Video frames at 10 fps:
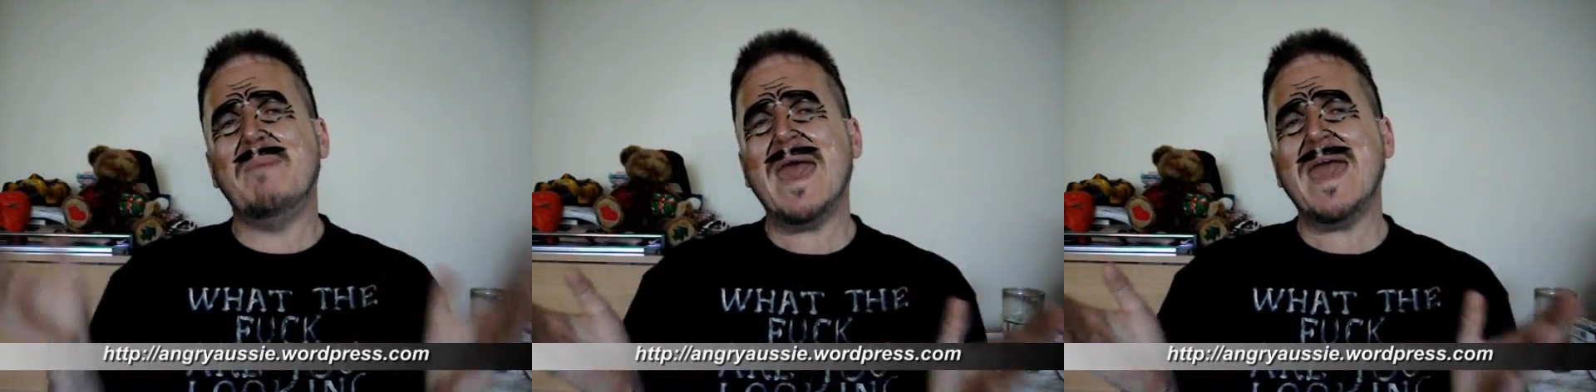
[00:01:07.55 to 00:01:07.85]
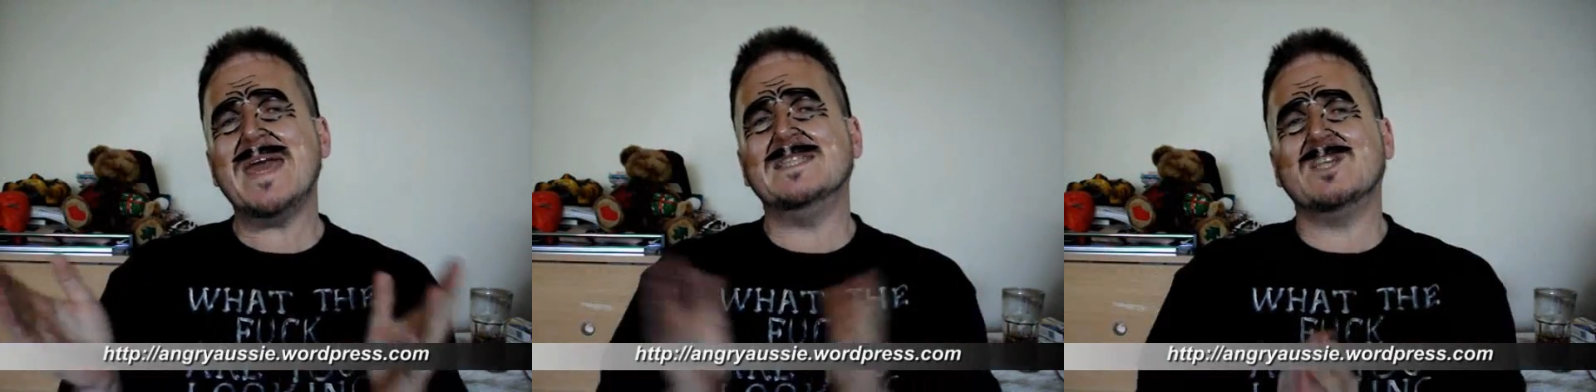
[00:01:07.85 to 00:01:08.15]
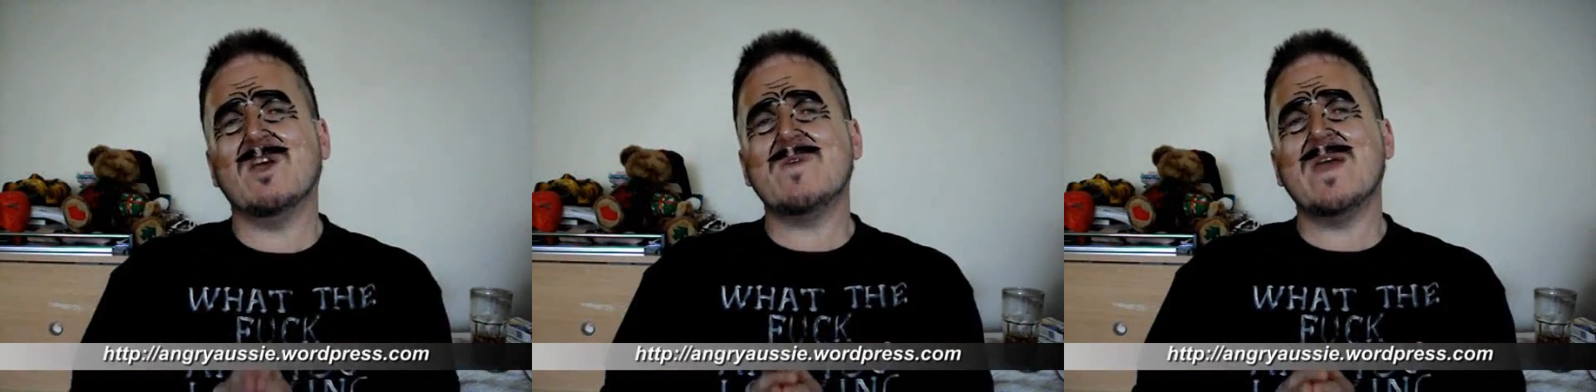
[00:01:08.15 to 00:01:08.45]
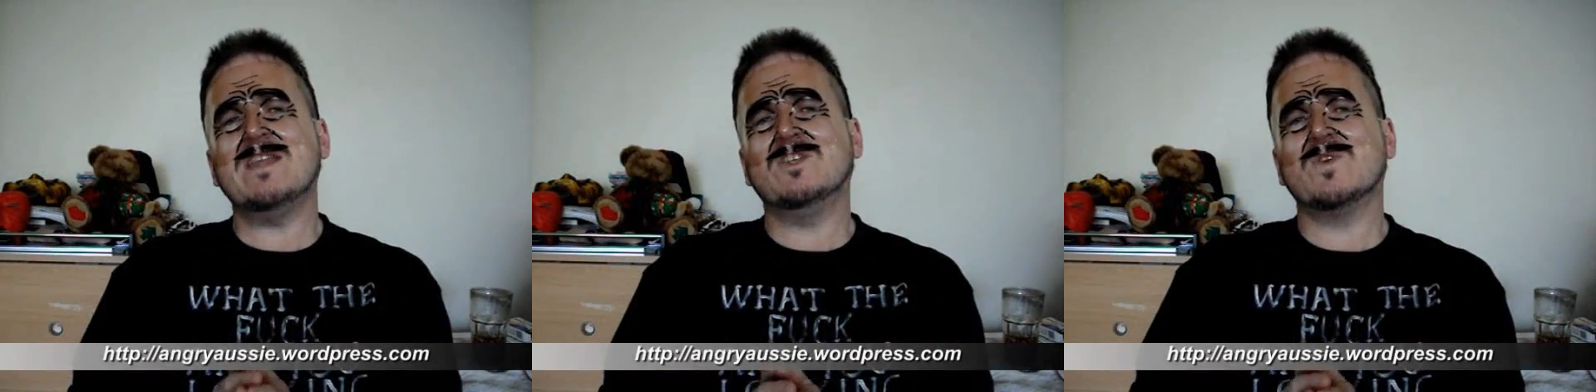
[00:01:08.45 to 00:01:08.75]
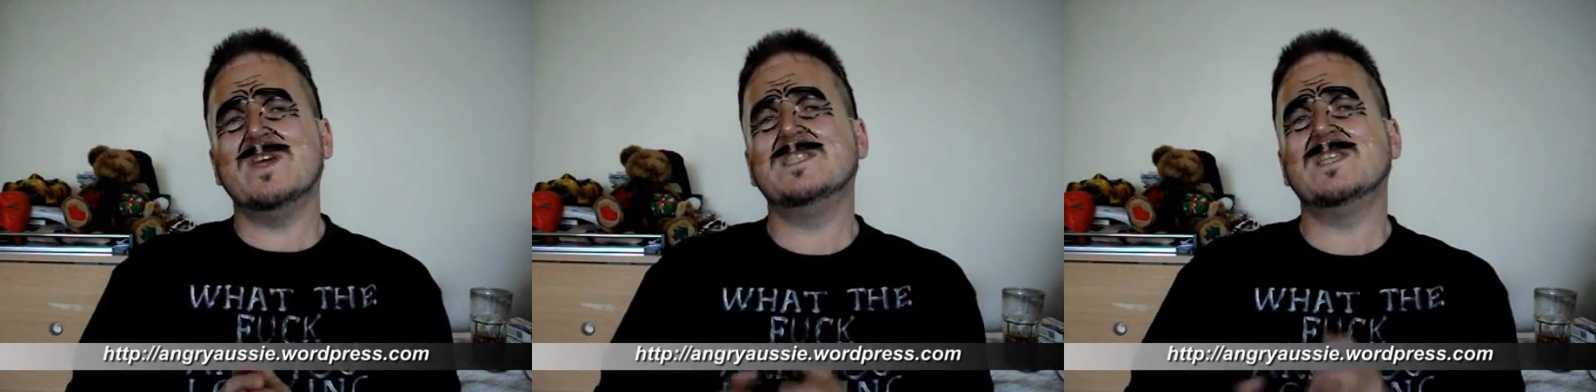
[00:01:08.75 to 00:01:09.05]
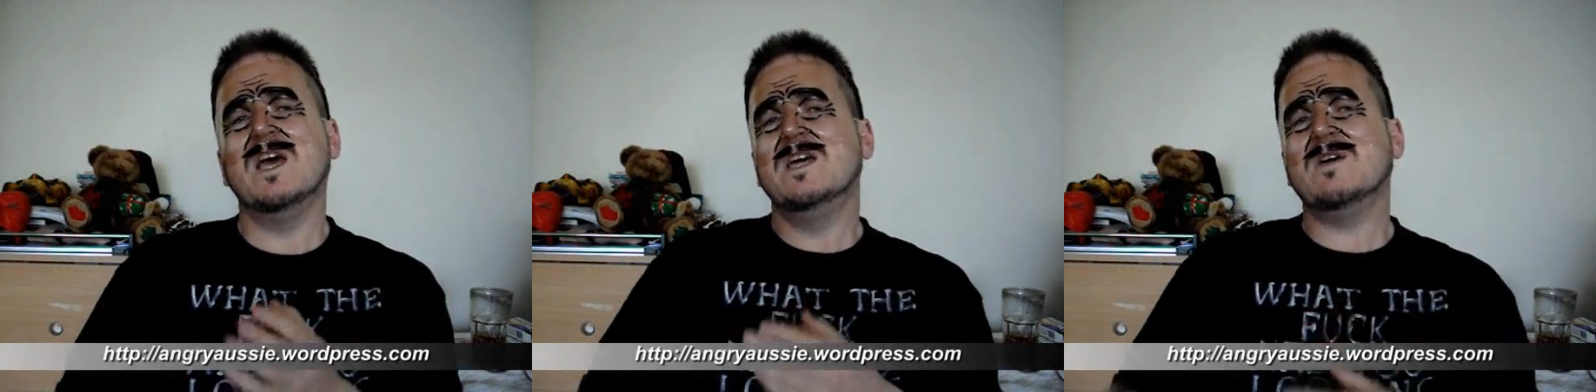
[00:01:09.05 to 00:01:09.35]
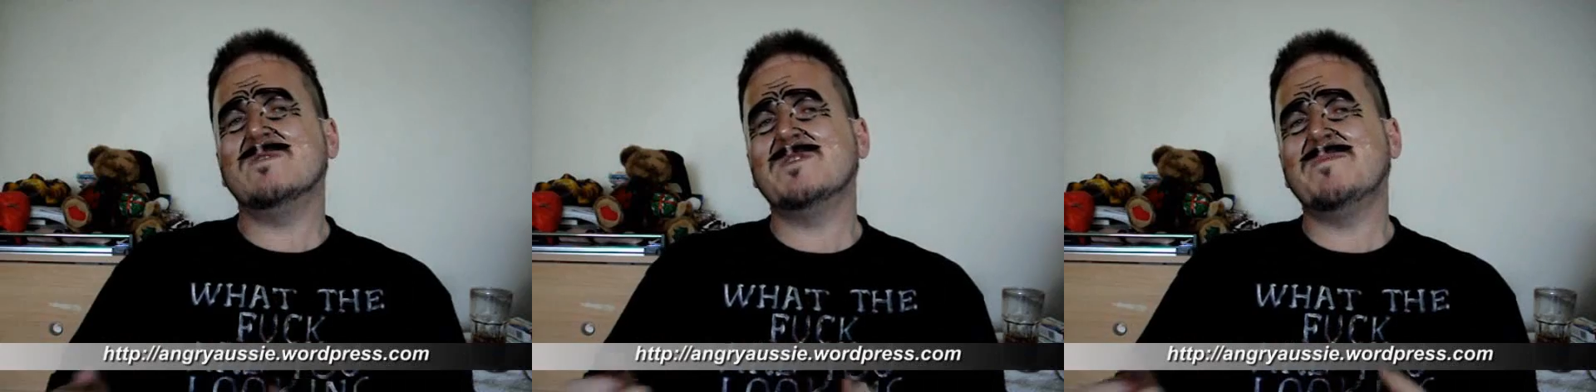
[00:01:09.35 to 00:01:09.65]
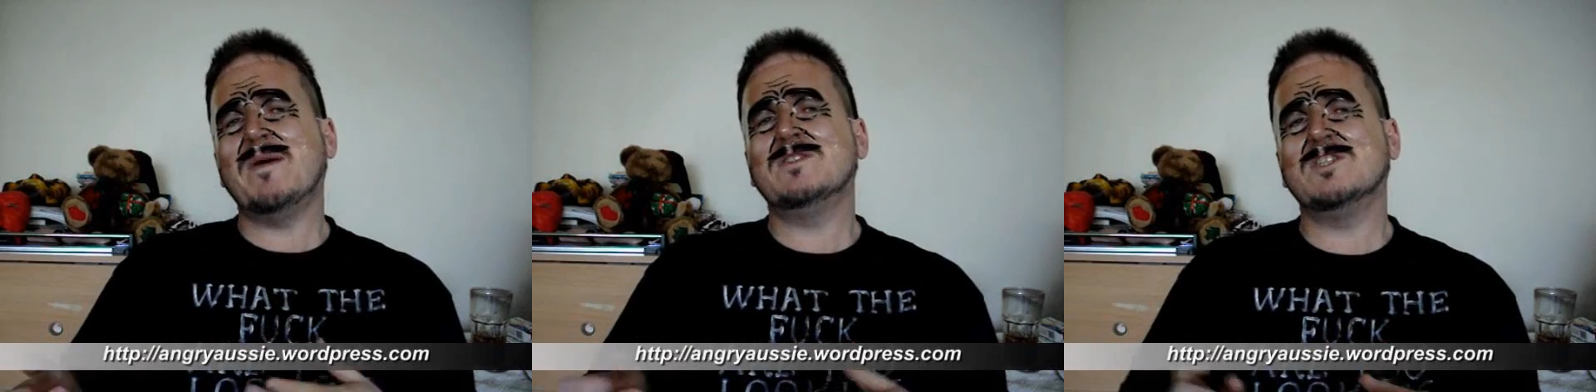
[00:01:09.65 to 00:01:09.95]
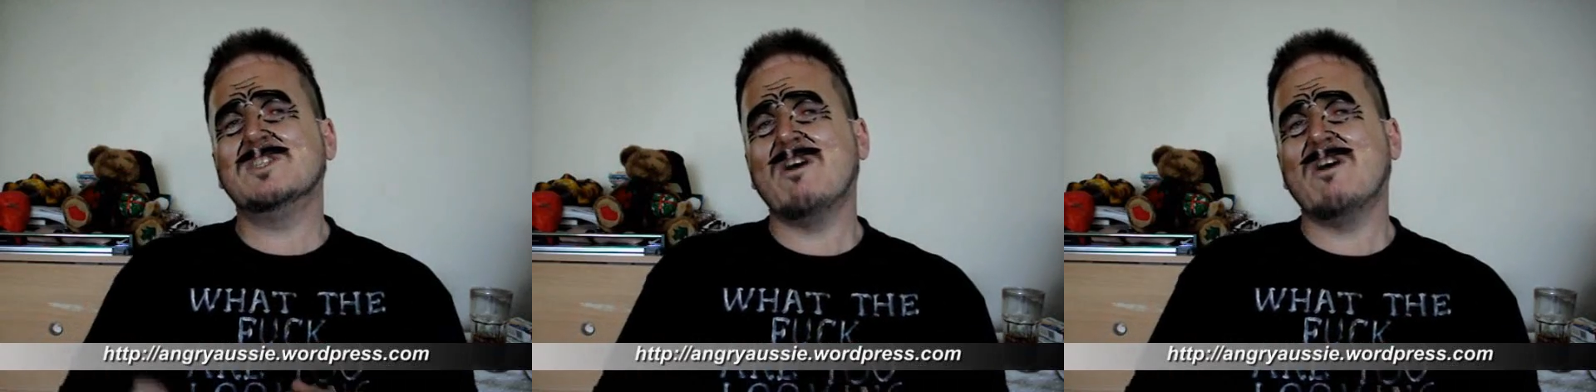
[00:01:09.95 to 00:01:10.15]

bands around the trees that were supposed